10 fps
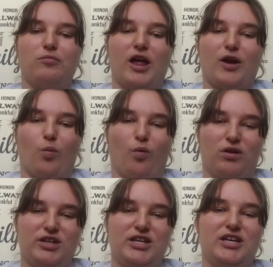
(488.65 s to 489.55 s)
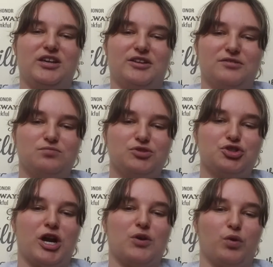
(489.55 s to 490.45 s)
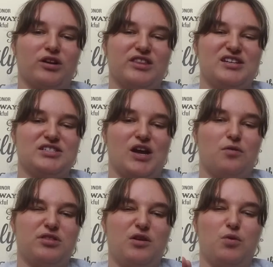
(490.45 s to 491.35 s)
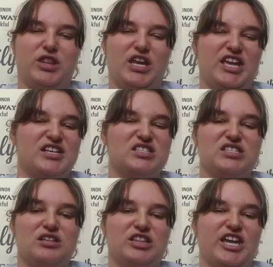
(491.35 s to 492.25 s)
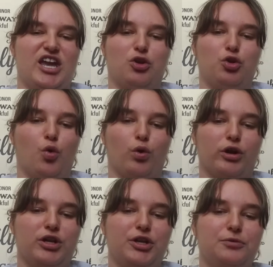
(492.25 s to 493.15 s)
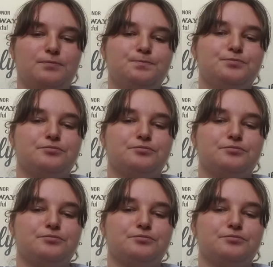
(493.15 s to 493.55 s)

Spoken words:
like, wanted to try to work things out with you and then instantly ignoring you.